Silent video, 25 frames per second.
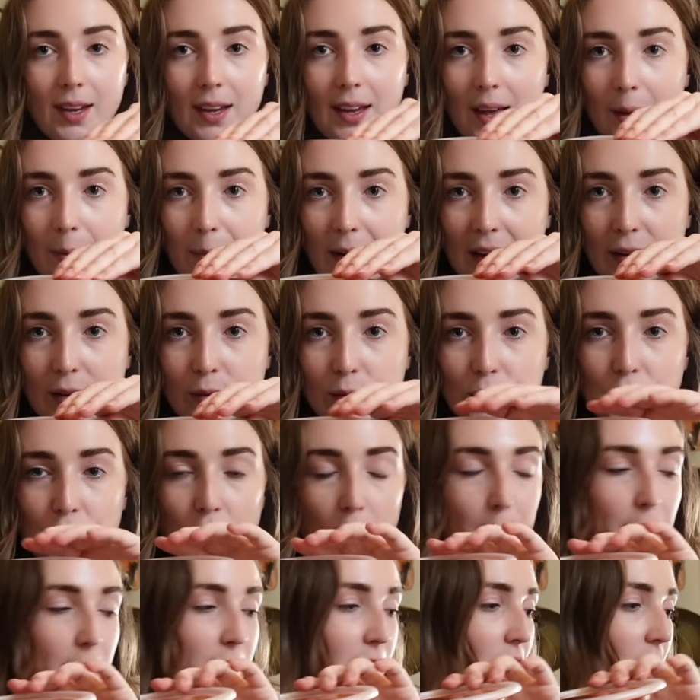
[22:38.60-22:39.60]
A big old
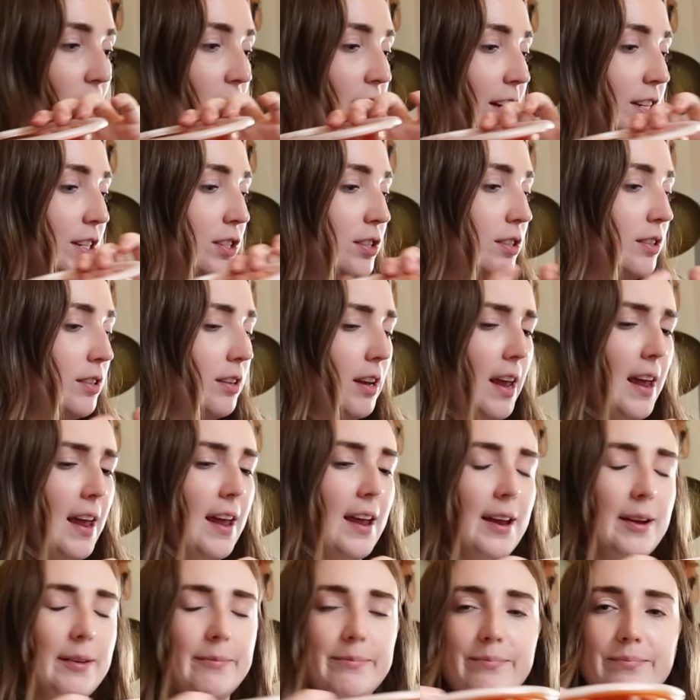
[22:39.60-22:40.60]
tub of curry, sweet
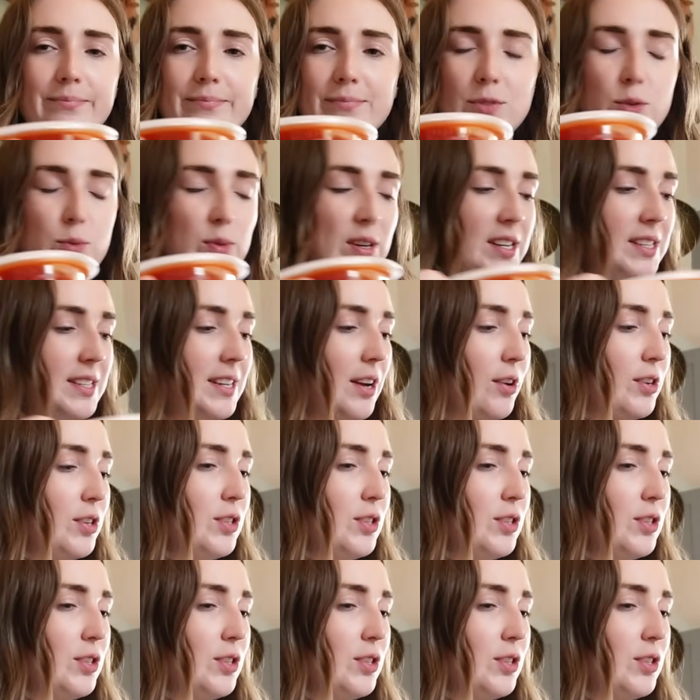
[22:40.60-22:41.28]
and sour